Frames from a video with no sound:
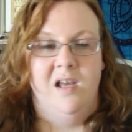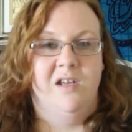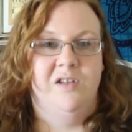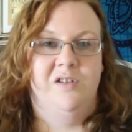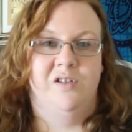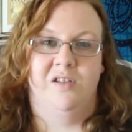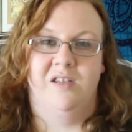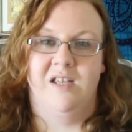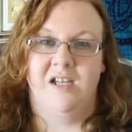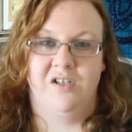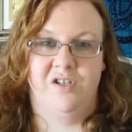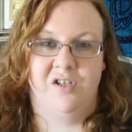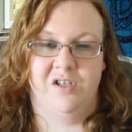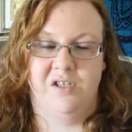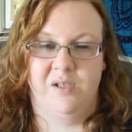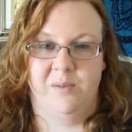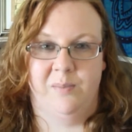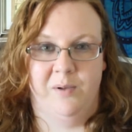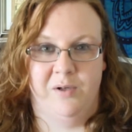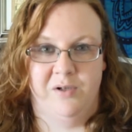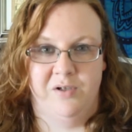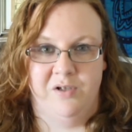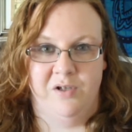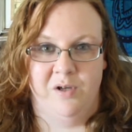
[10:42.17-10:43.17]
So that's just a
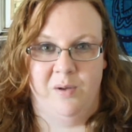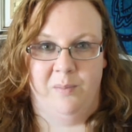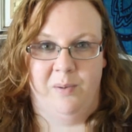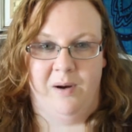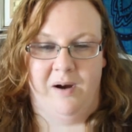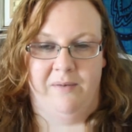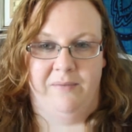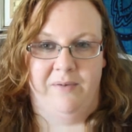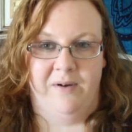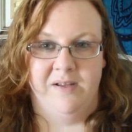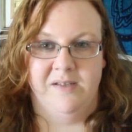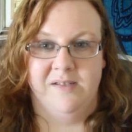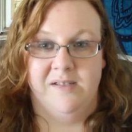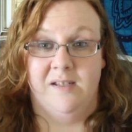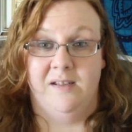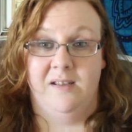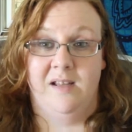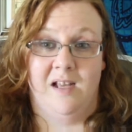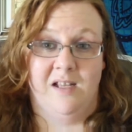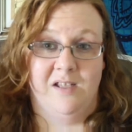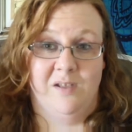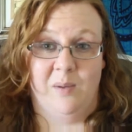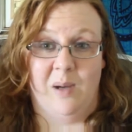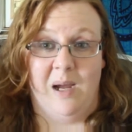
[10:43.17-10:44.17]
personal preference.
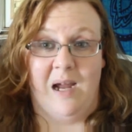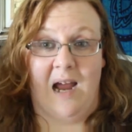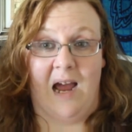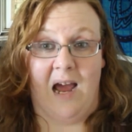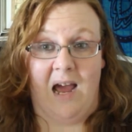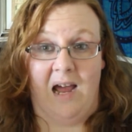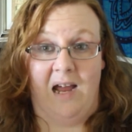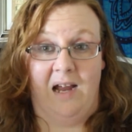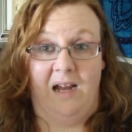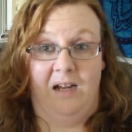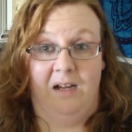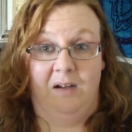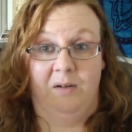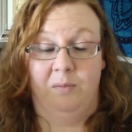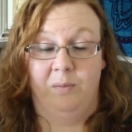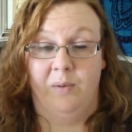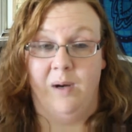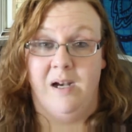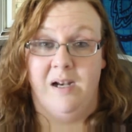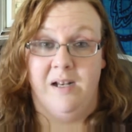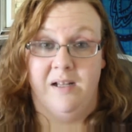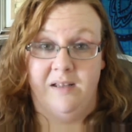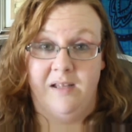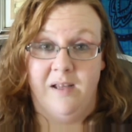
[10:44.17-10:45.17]
And that's why I
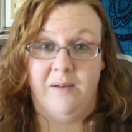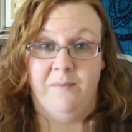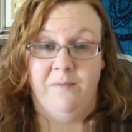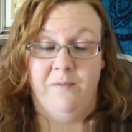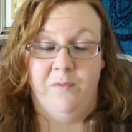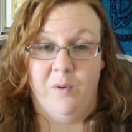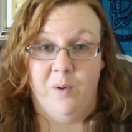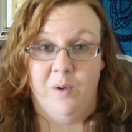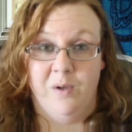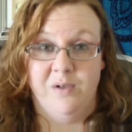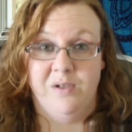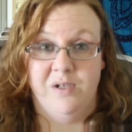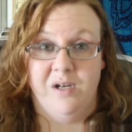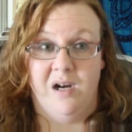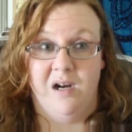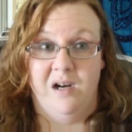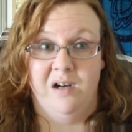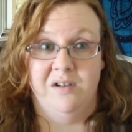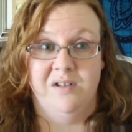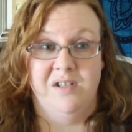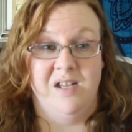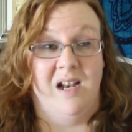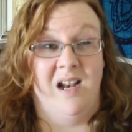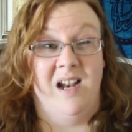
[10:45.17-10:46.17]
rated them four
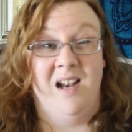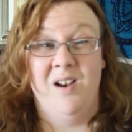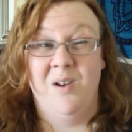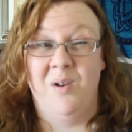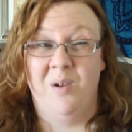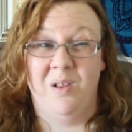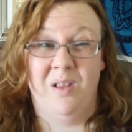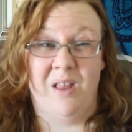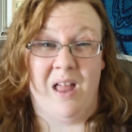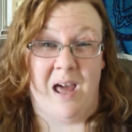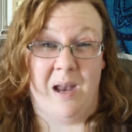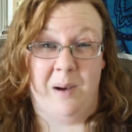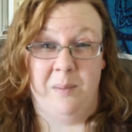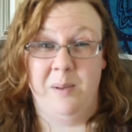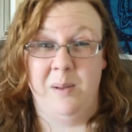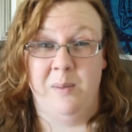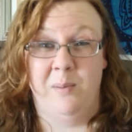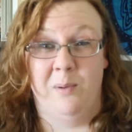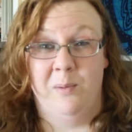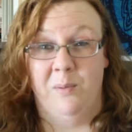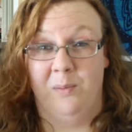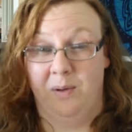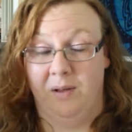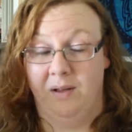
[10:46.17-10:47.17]
stars. And I know a lot of
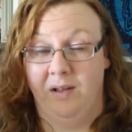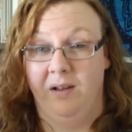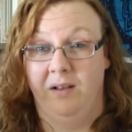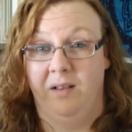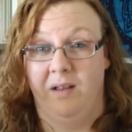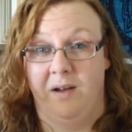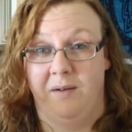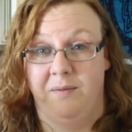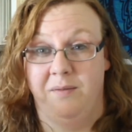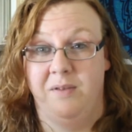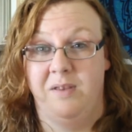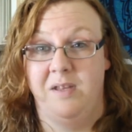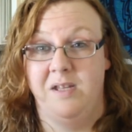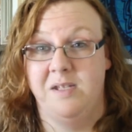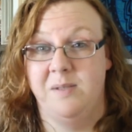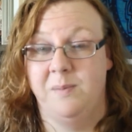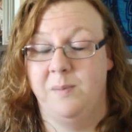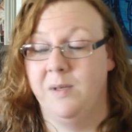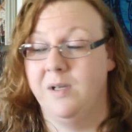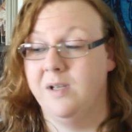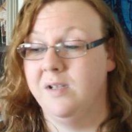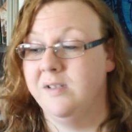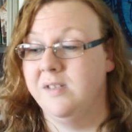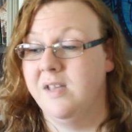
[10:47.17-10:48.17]
people really loved these
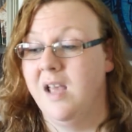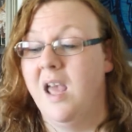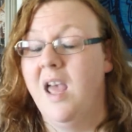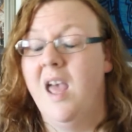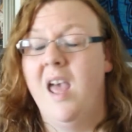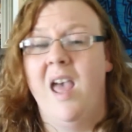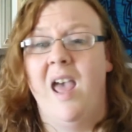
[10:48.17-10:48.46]
books.